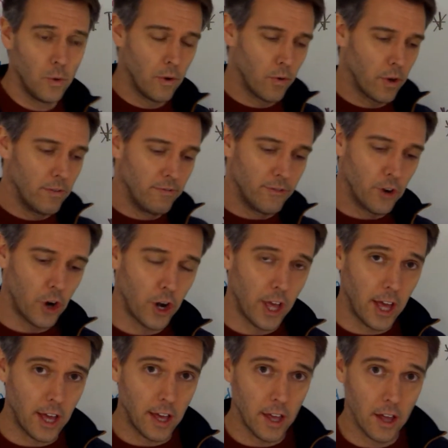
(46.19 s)
We were
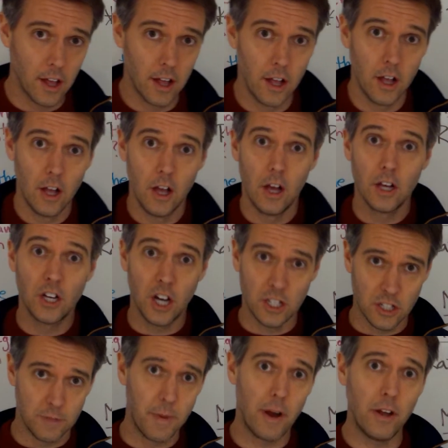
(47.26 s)
converting
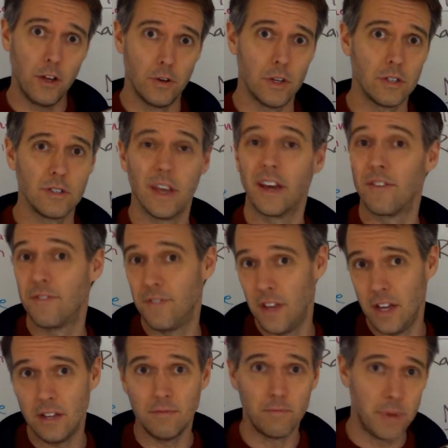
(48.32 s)
customary units like
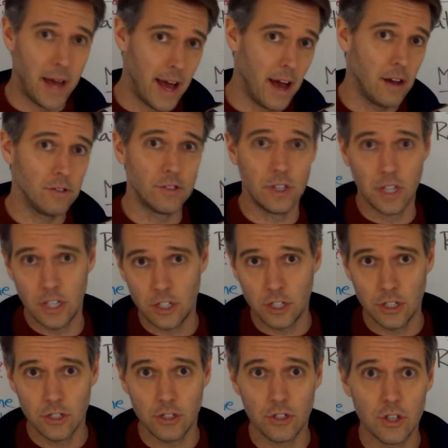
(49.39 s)
feet, pounds, and
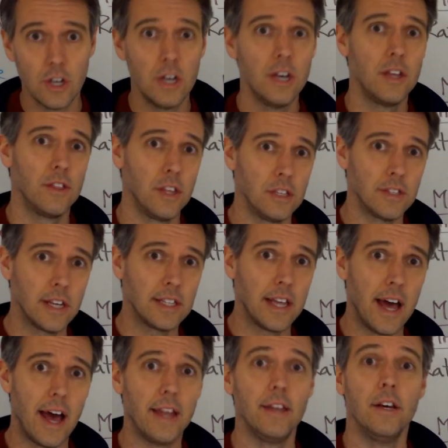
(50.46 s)
inches, things like
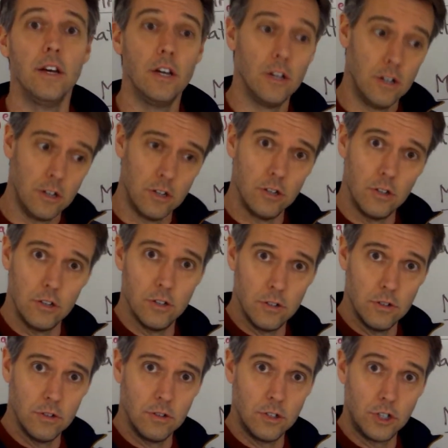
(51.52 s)
that,
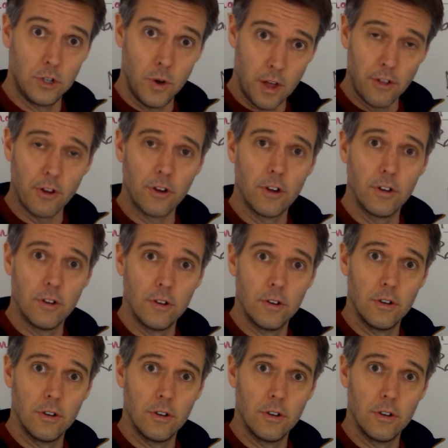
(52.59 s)
to other